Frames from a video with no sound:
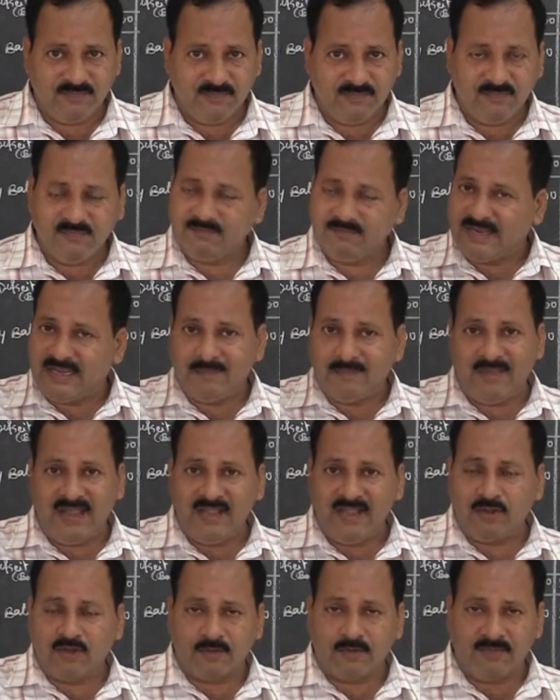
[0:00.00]
By
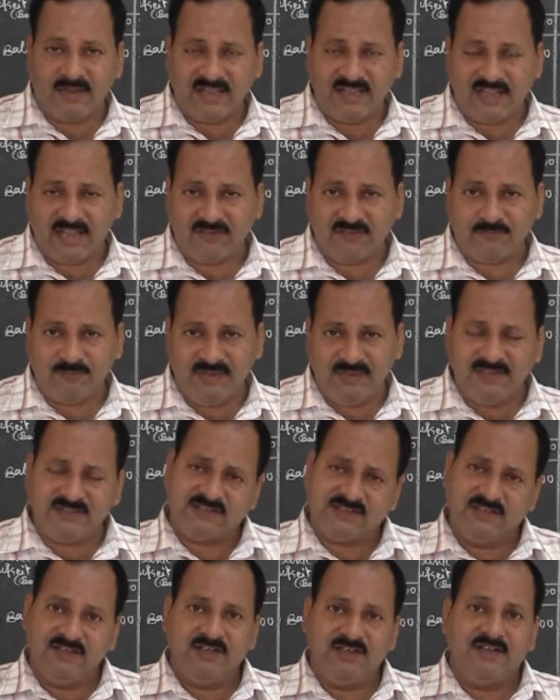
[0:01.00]
bank or by cash
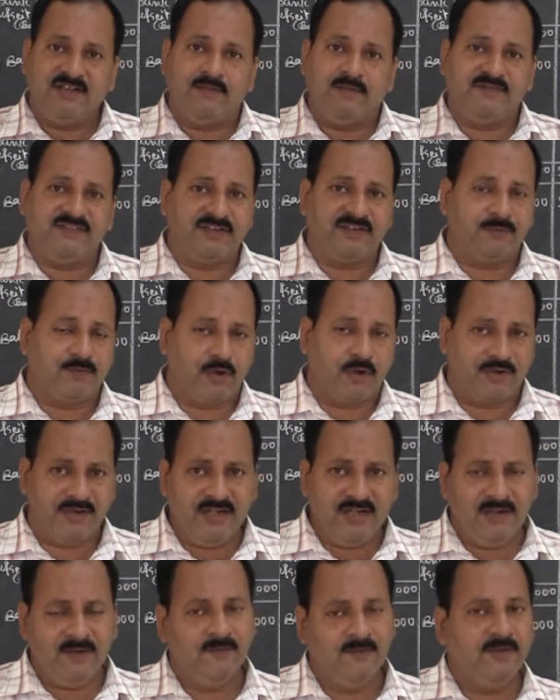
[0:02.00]
means deficit brought
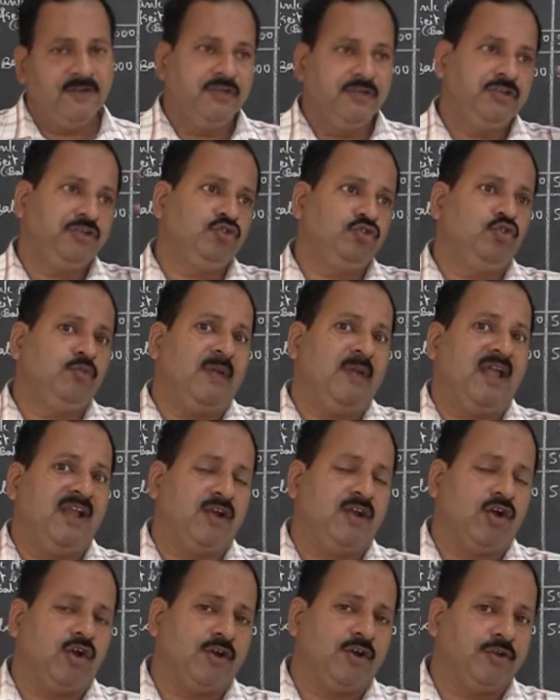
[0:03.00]
in, to
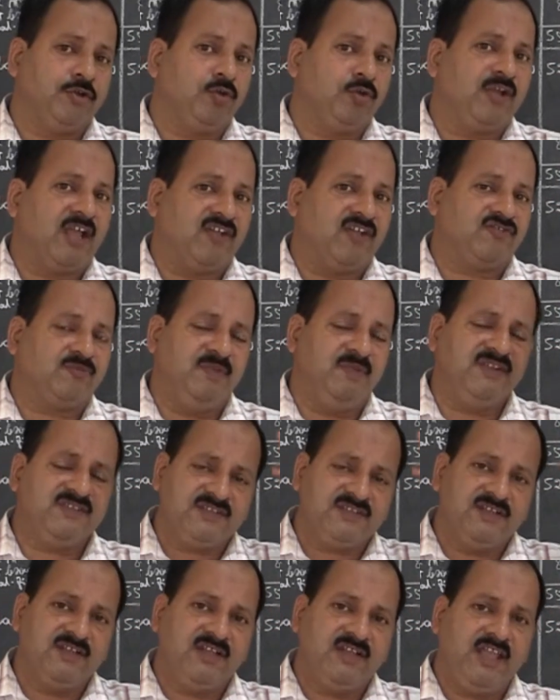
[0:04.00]
bank or to cash
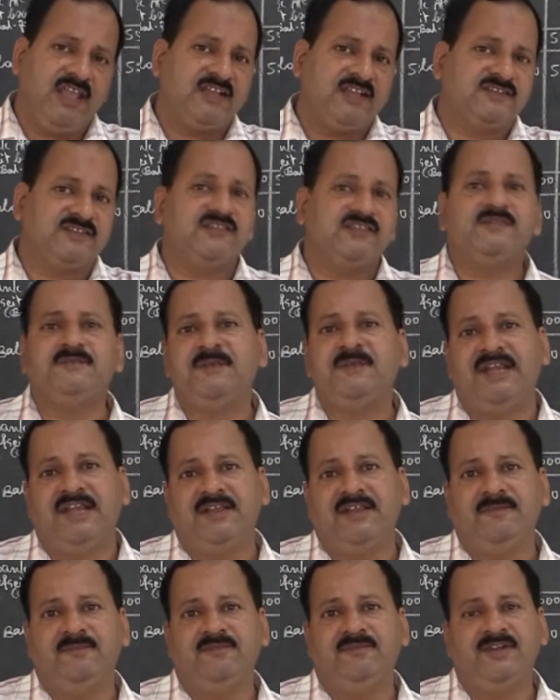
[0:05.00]
means excess
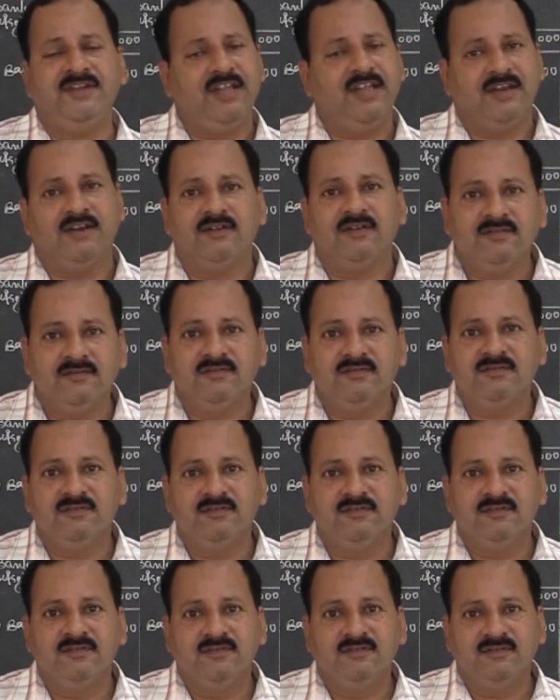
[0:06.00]
paid. Done.
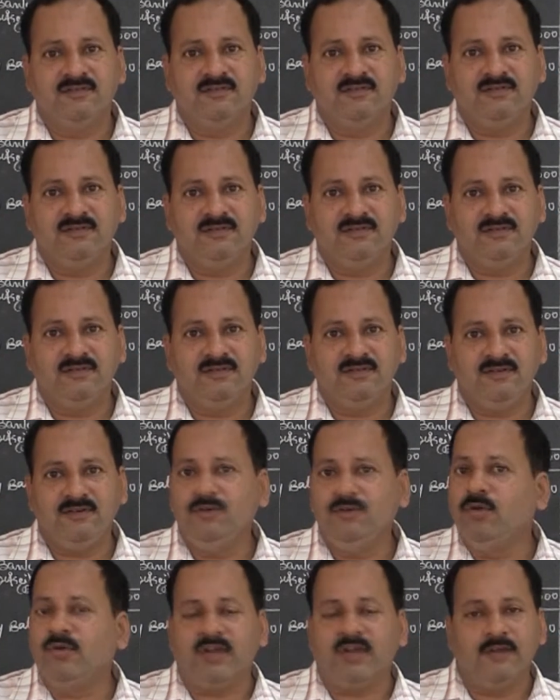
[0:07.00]

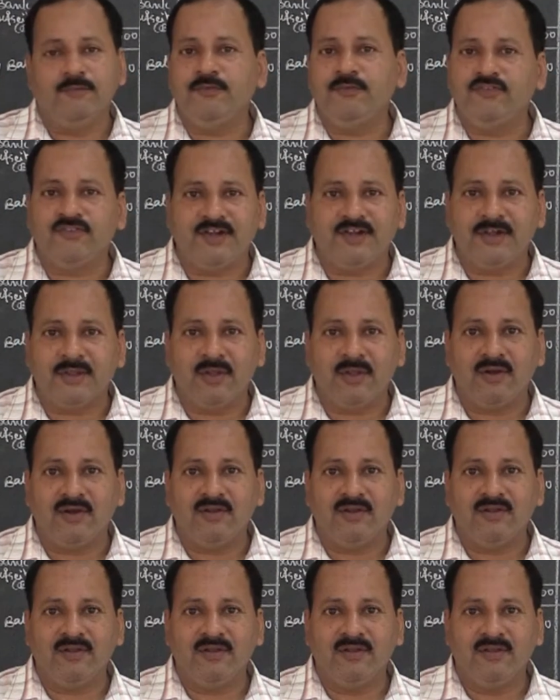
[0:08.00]
No confusion at all.
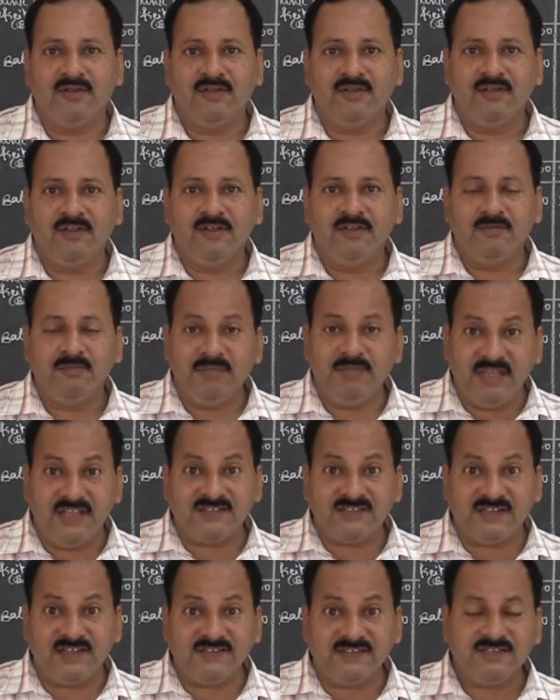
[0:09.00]

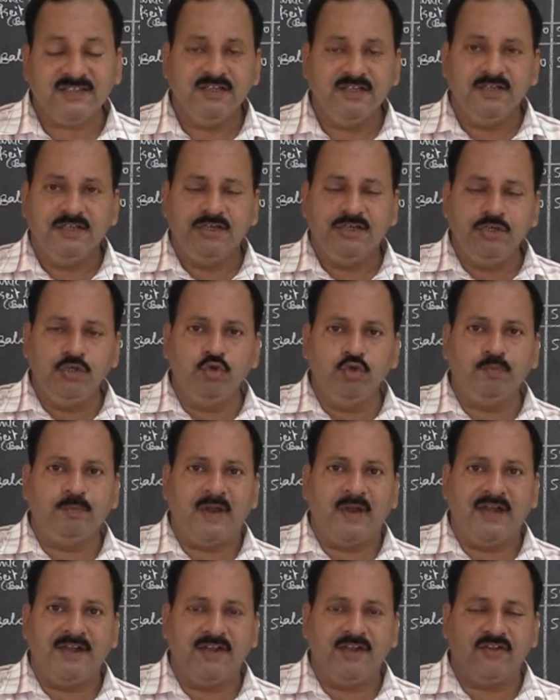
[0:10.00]
Base is new
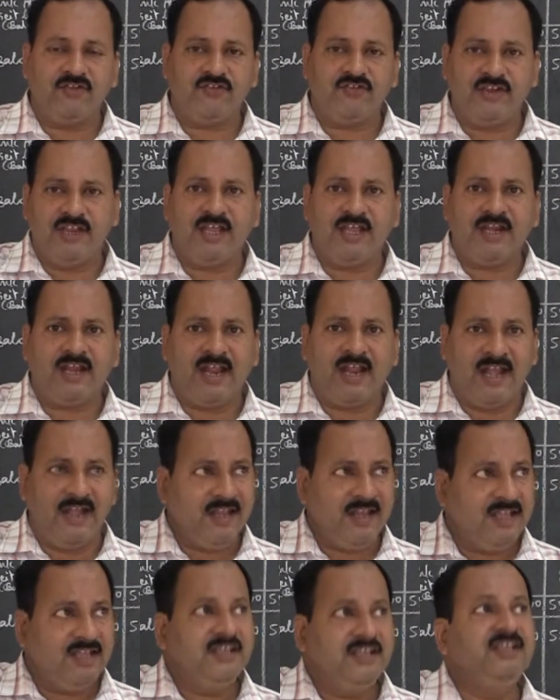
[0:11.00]
partner share
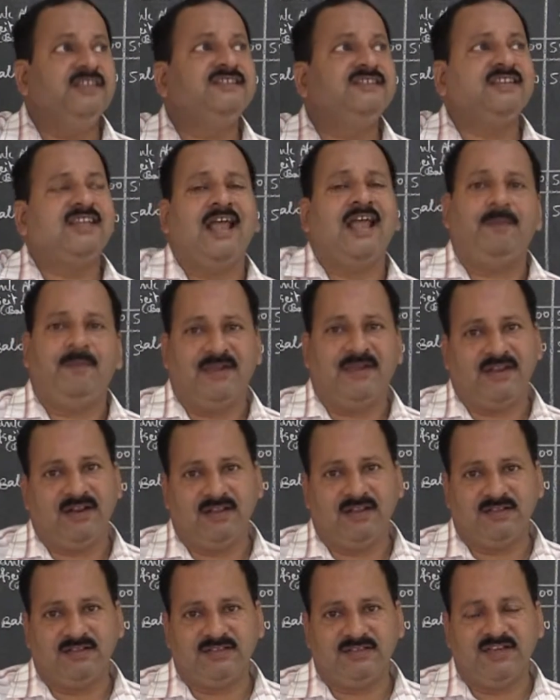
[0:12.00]
and his capital.
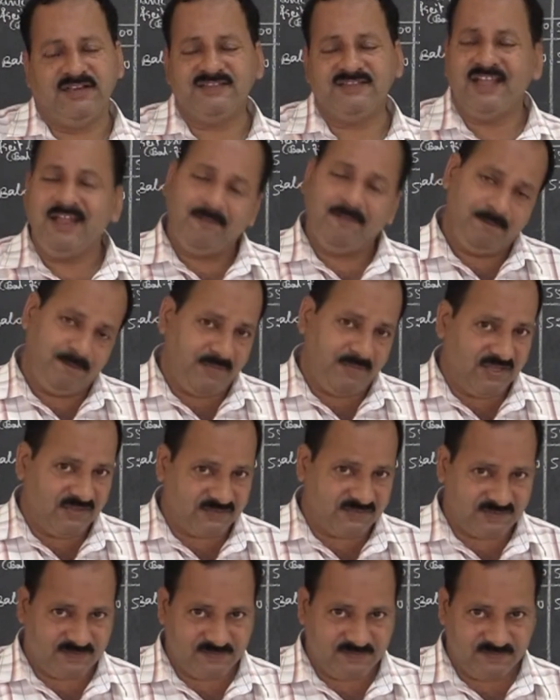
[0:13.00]
That is the
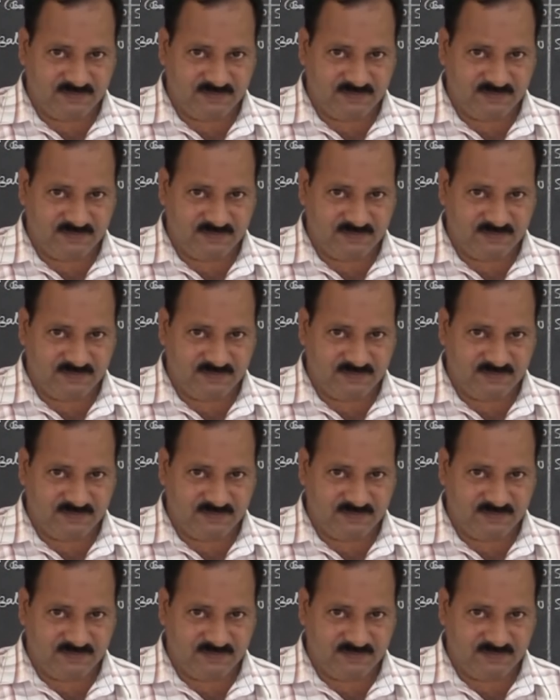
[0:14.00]
base.